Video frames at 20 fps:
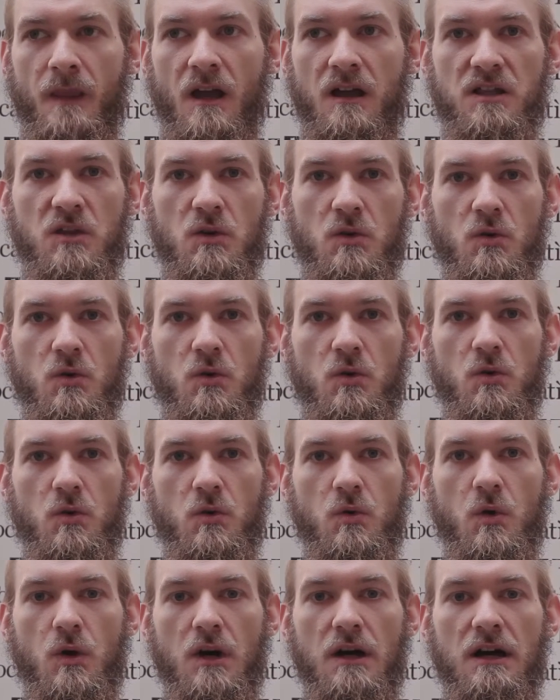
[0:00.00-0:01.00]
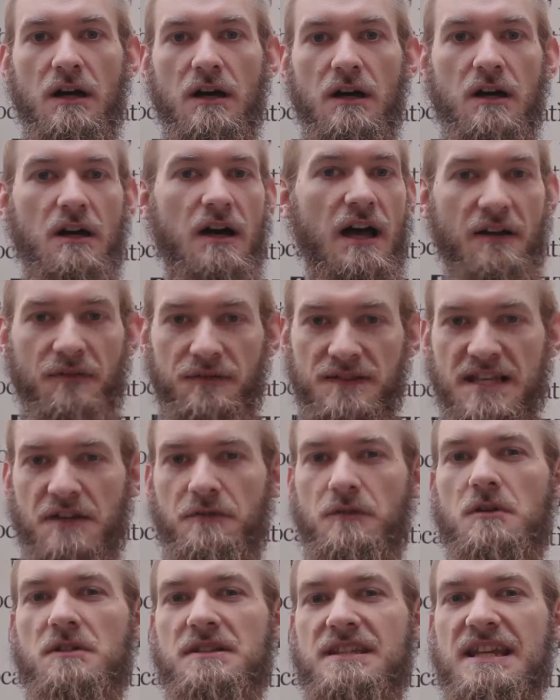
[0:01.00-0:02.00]
you have
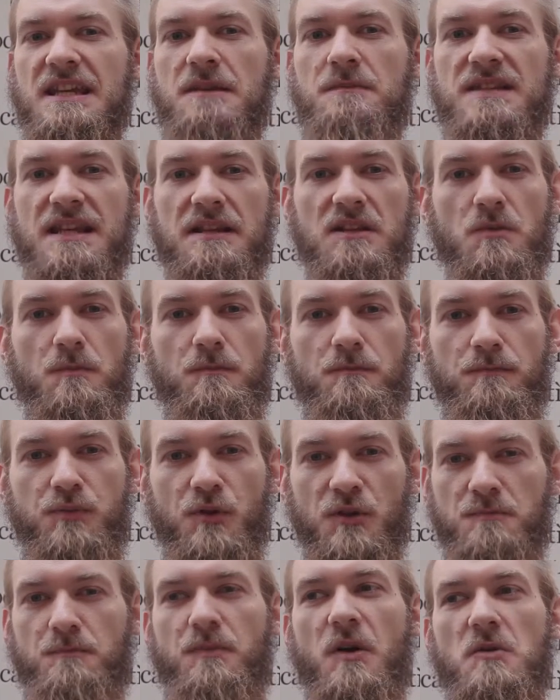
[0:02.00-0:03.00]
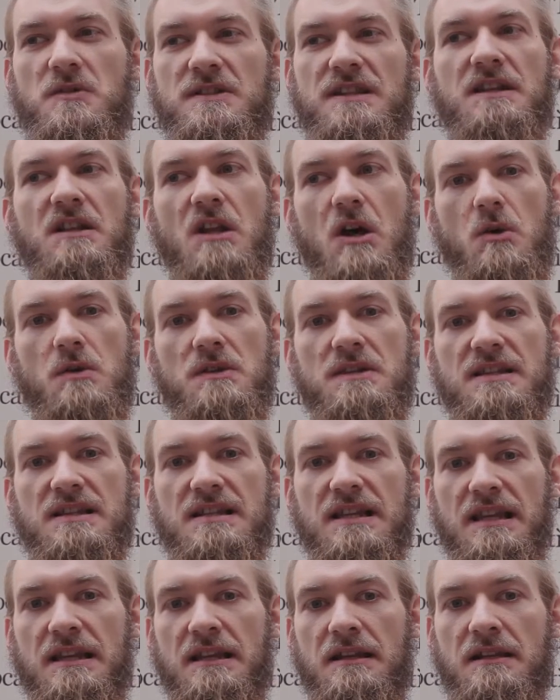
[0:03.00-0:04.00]
several teams and you put post-it
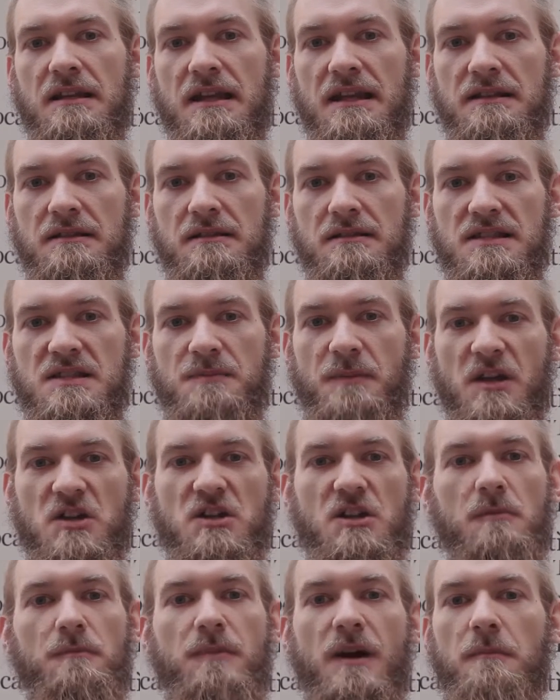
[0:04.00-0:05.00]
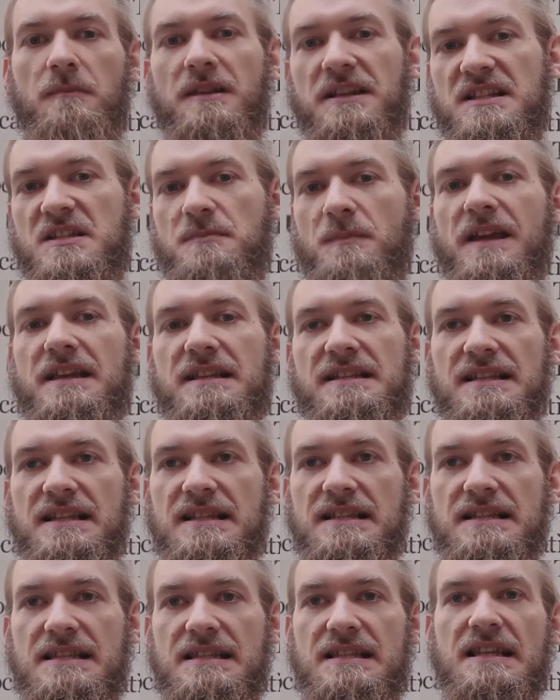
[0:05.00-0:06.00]
notes in special public
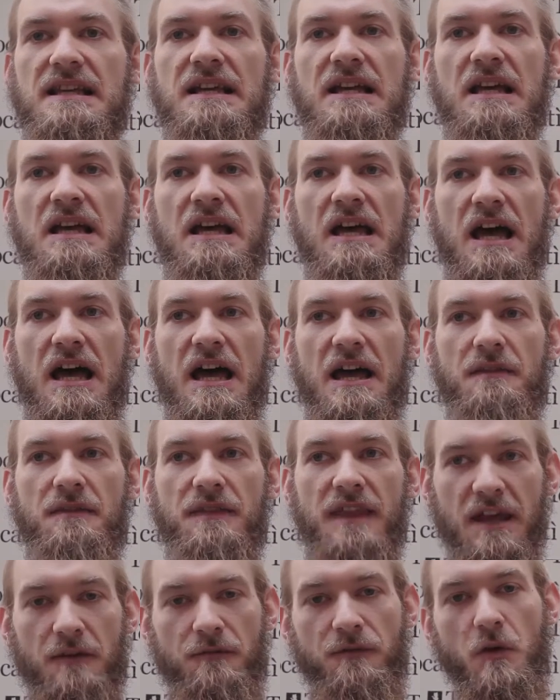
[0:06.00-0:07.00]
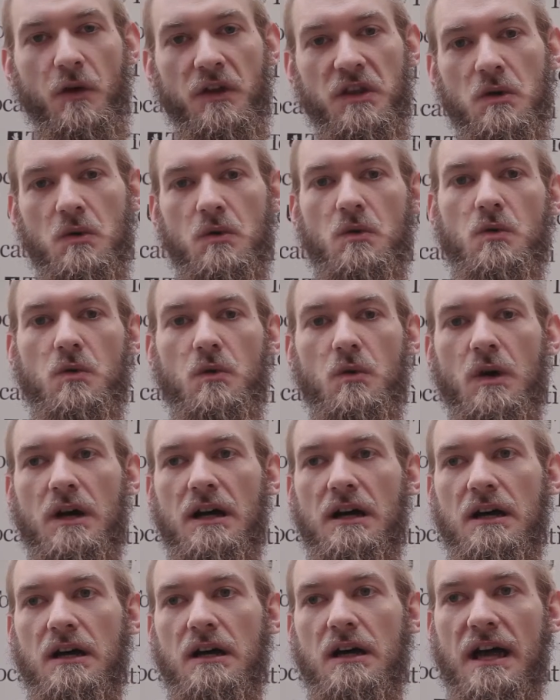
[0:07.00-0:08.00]
spaces. And therefore you,
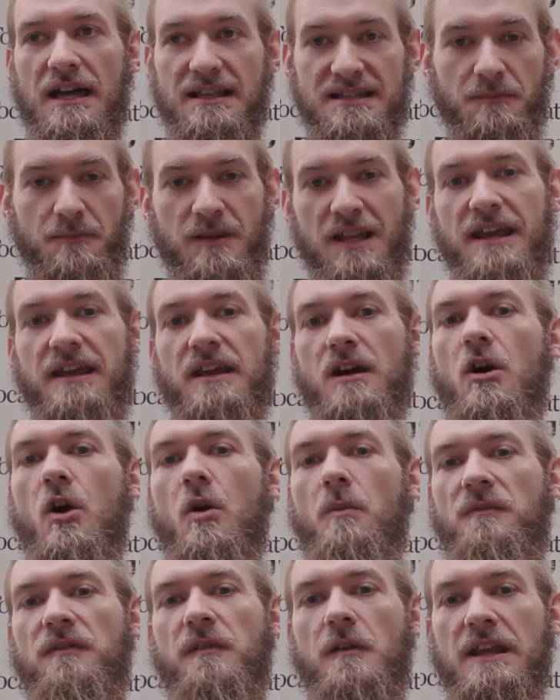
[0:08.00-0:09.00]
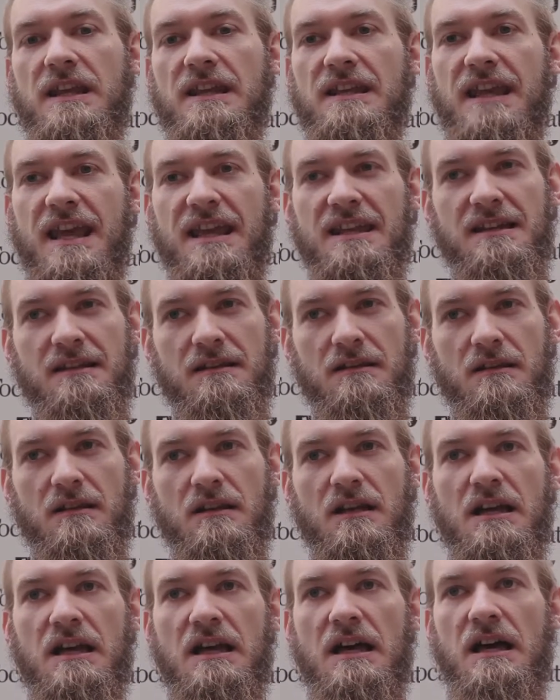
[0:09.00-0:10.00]
as a player, hopefully
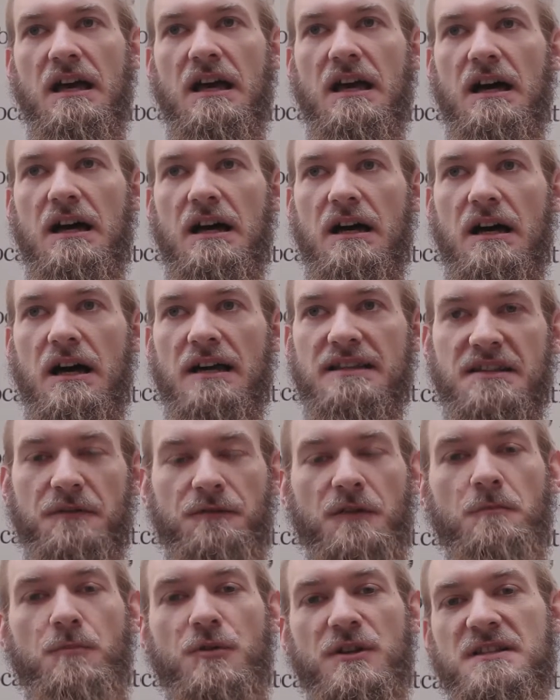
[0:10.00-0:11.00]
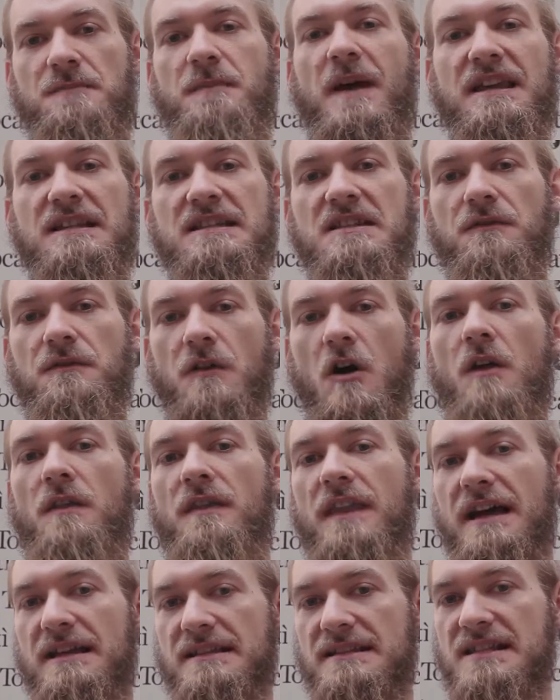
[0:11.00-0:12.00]
gain a different perspective on
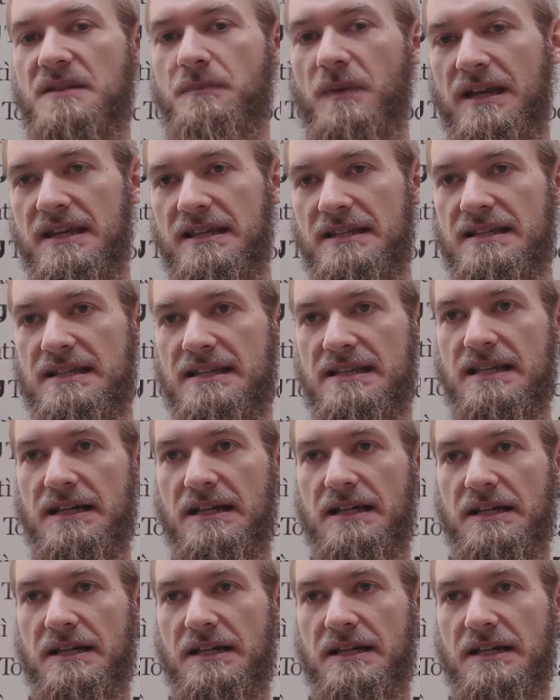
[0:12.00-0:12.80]
that space,